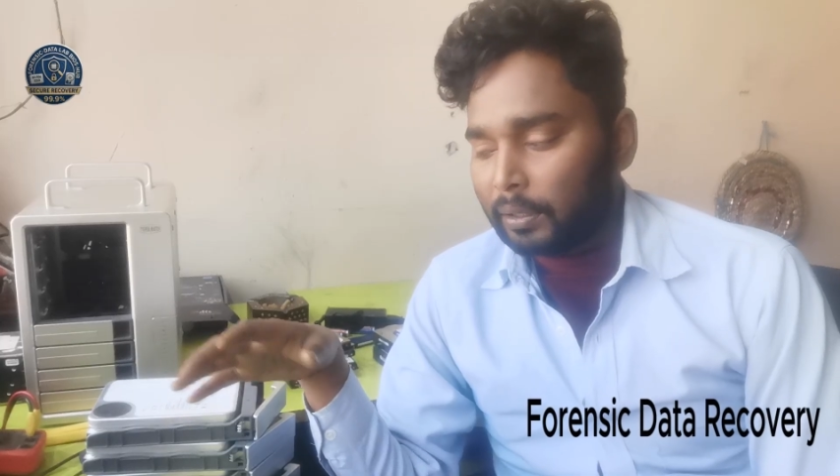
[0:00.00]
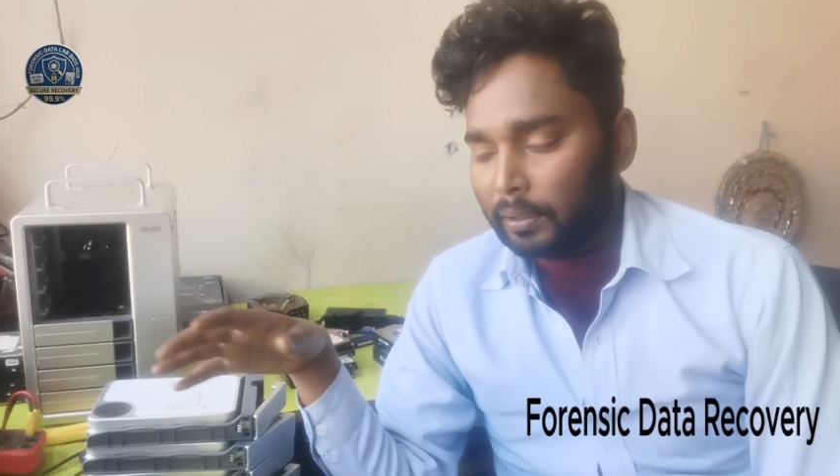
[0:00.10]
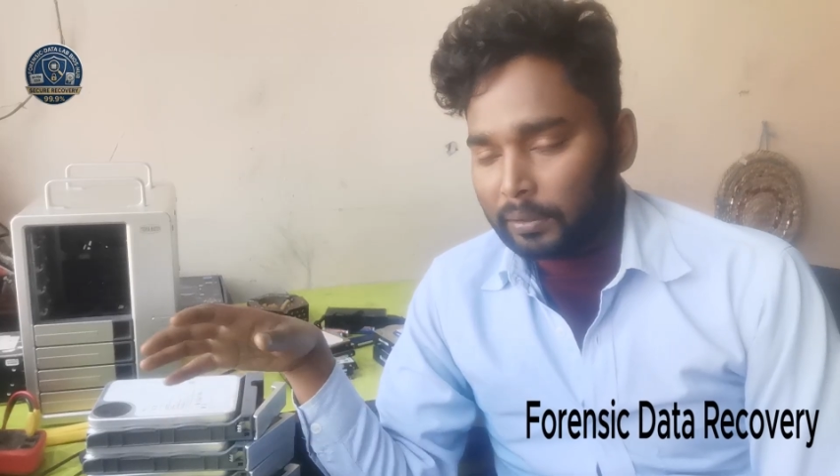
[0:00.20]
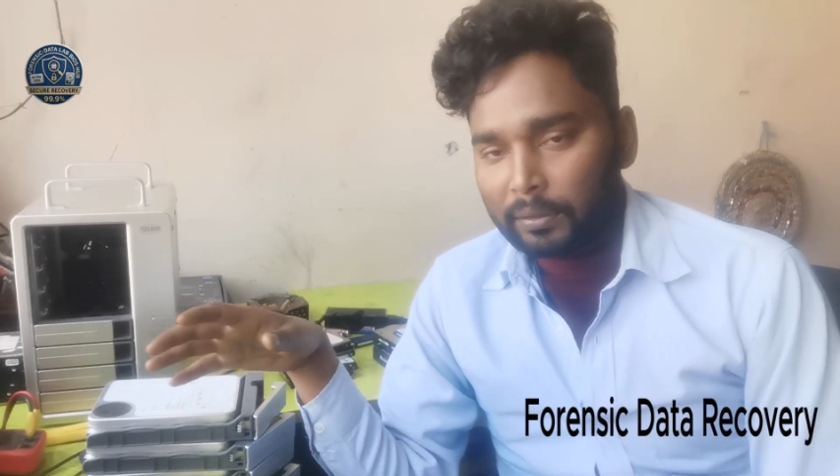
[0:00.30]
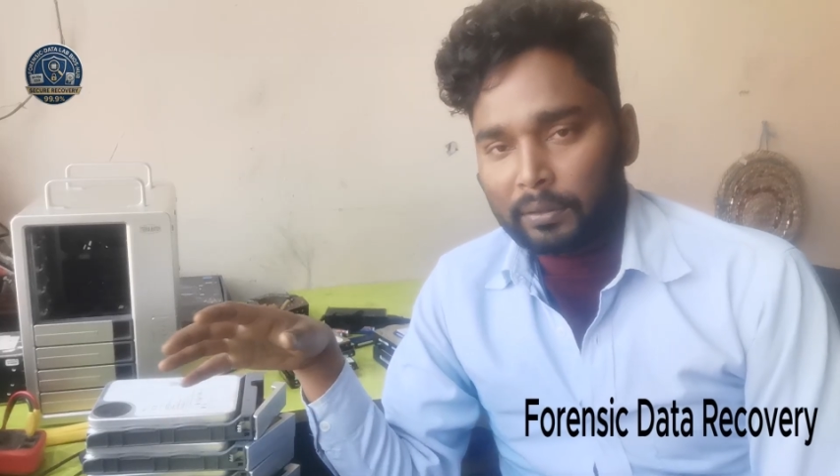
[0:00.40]

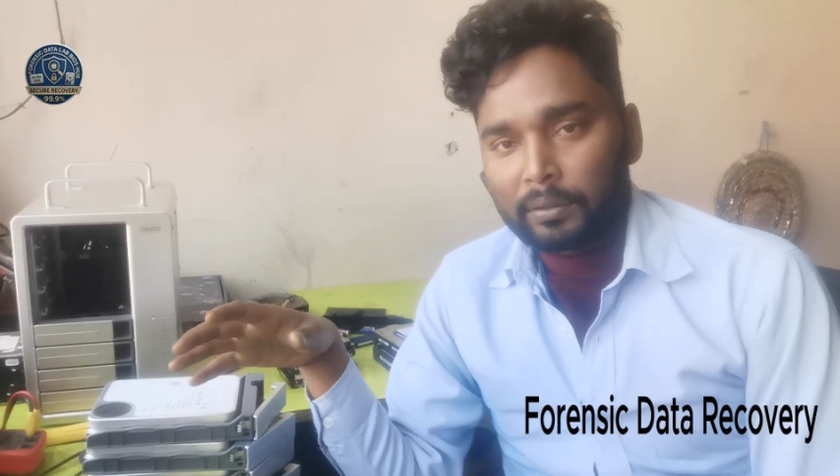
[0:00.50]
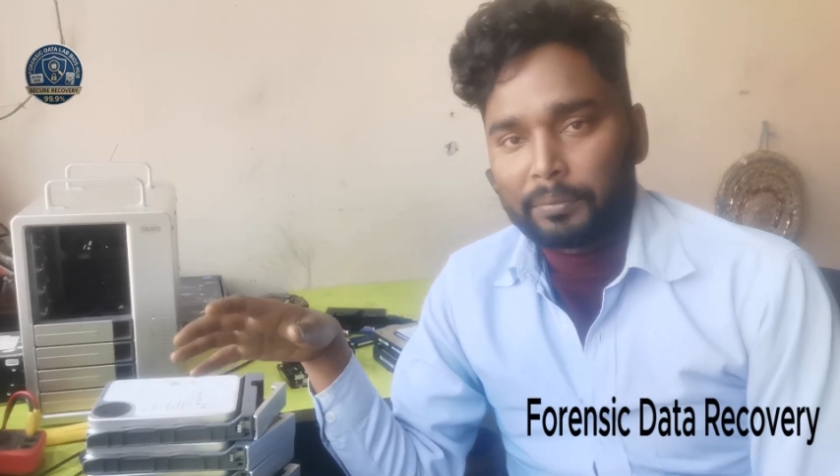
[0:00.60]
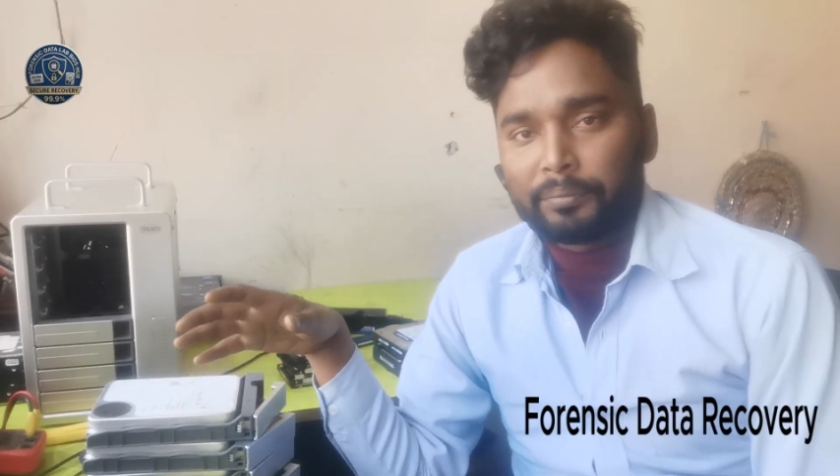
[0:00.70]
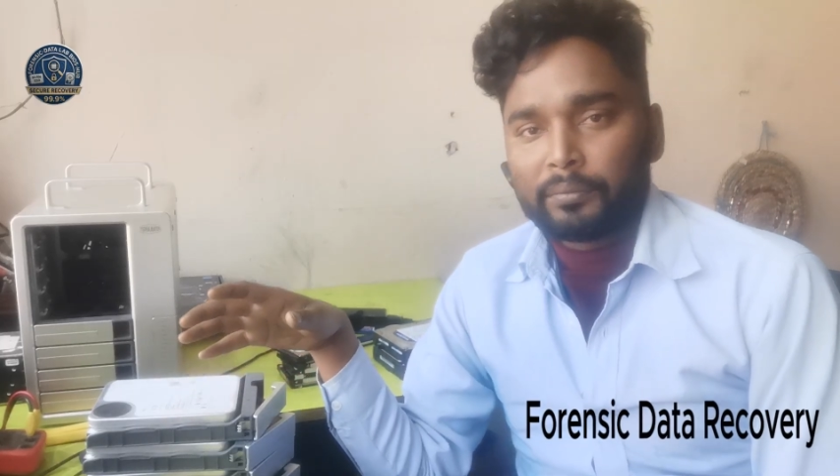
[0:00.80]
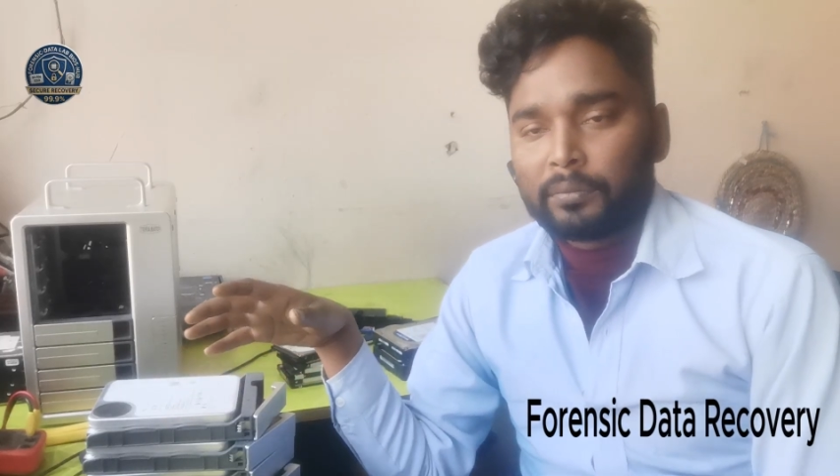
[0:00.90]
and the
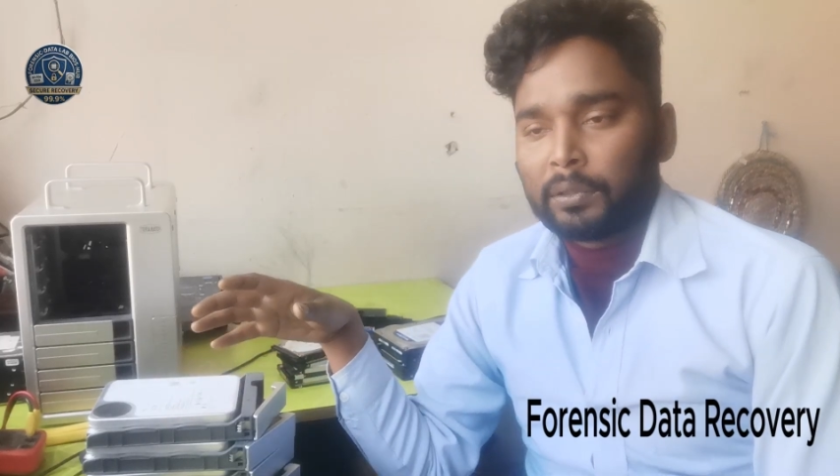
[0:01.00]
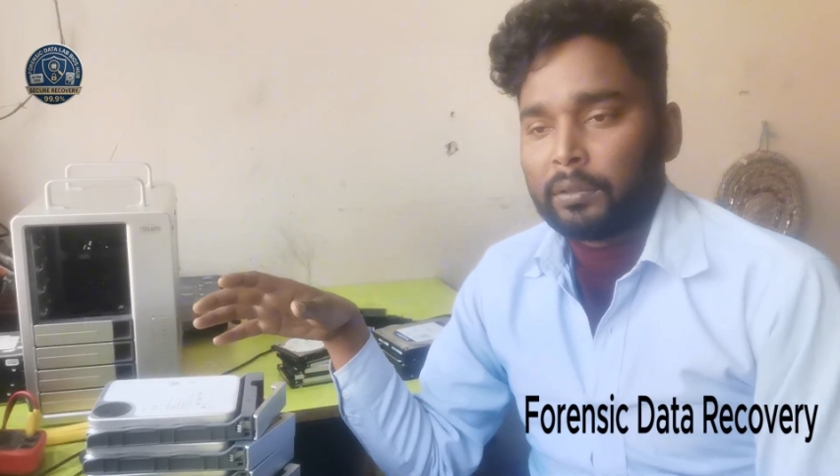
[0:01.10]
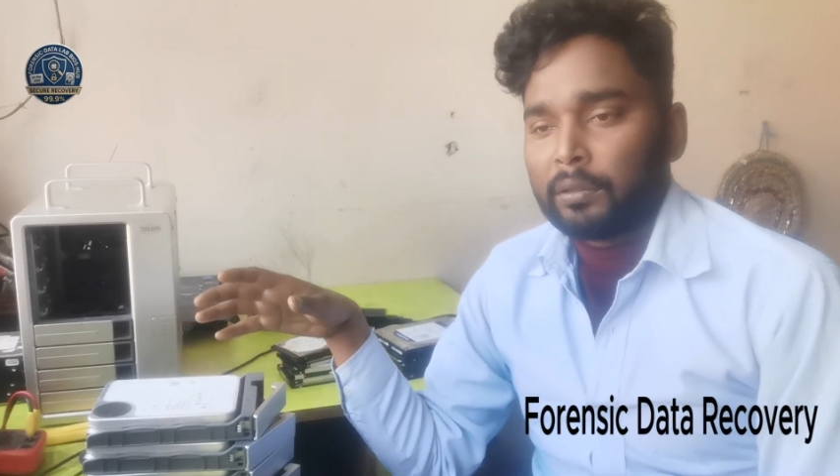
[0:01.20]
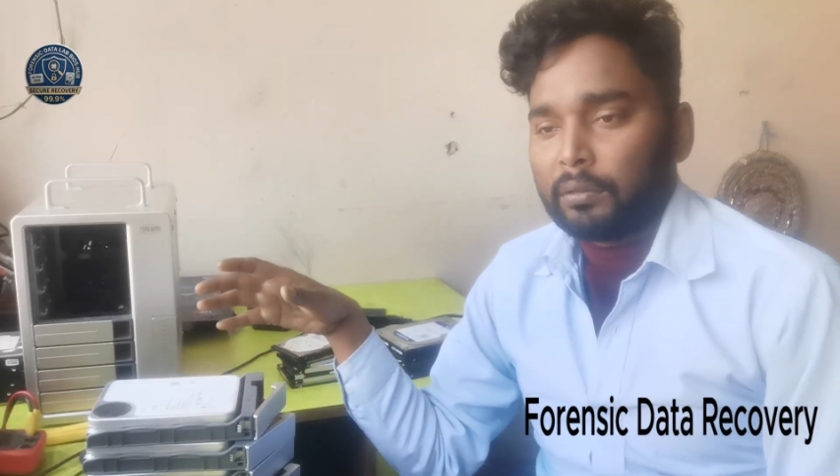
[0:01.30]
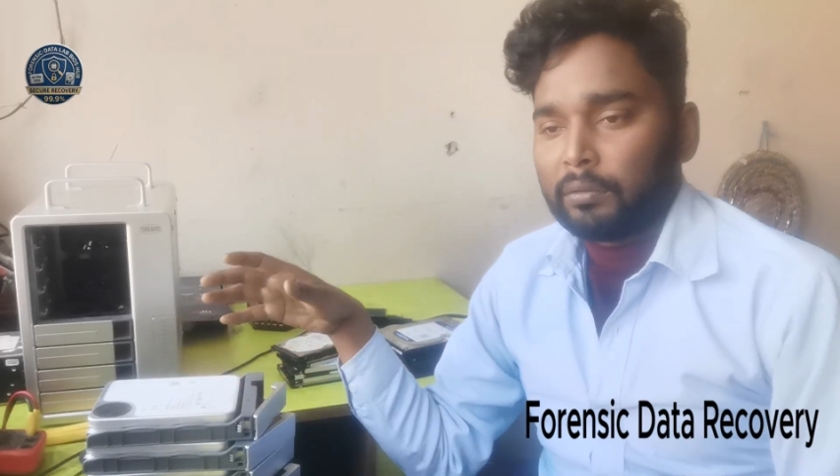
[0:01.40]

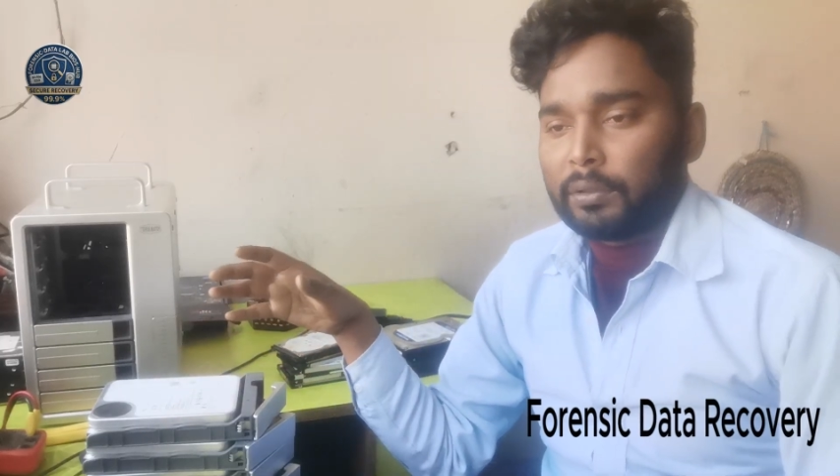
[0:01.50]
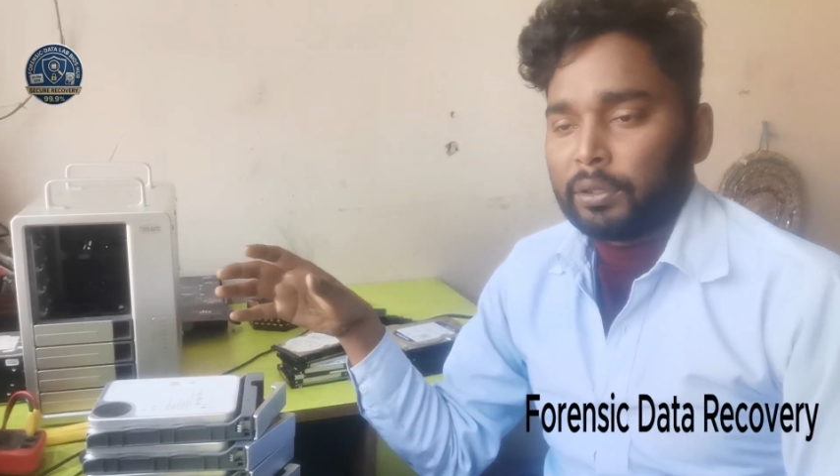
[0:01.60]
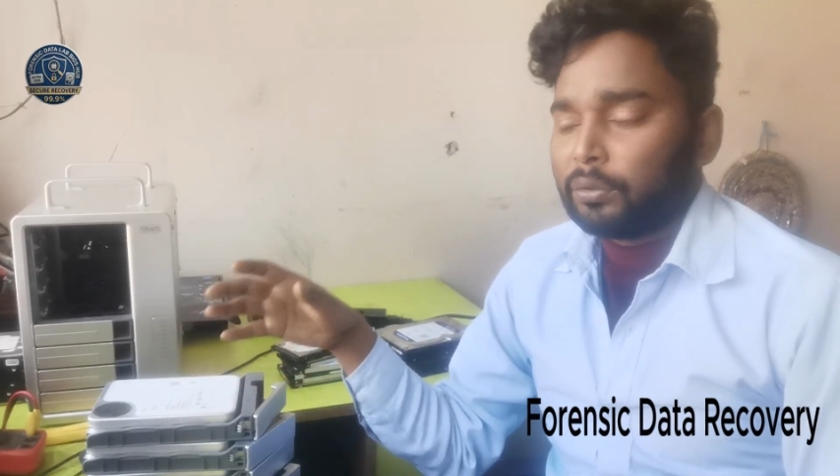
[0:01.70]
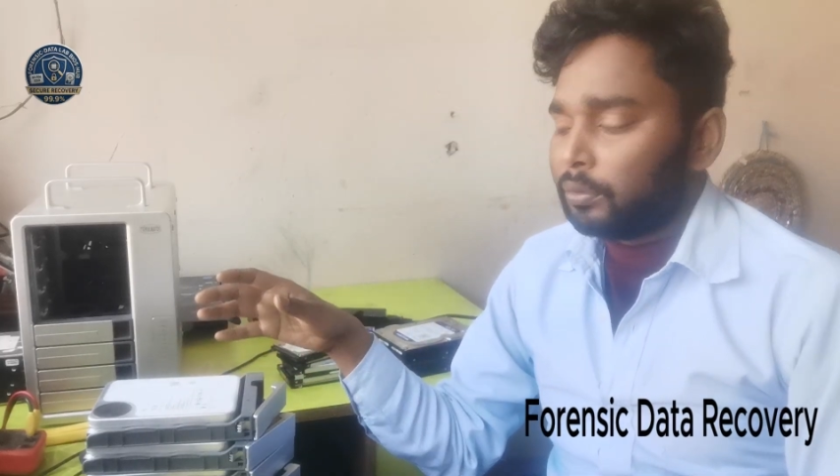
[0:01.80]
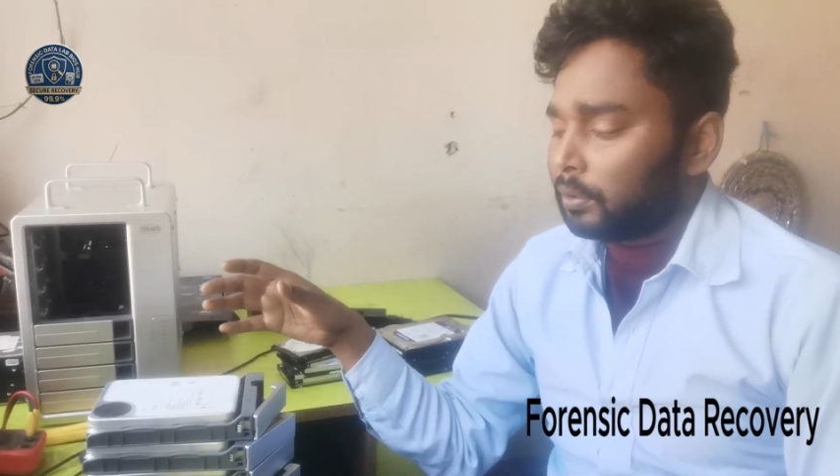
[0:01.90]

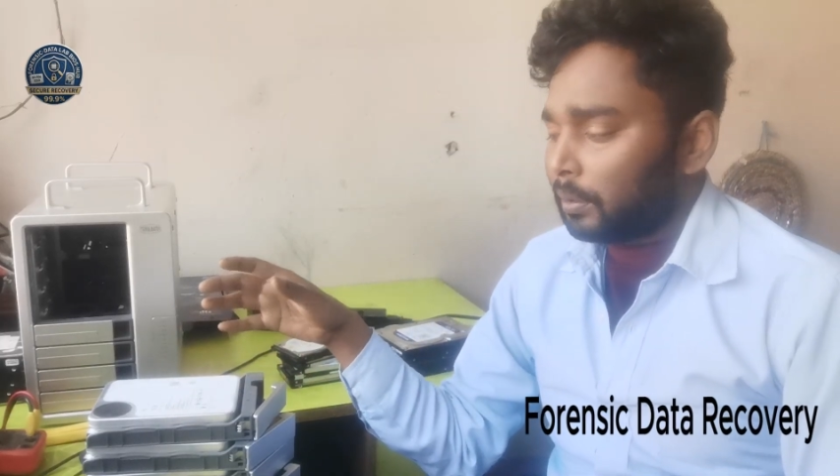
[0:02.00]
huge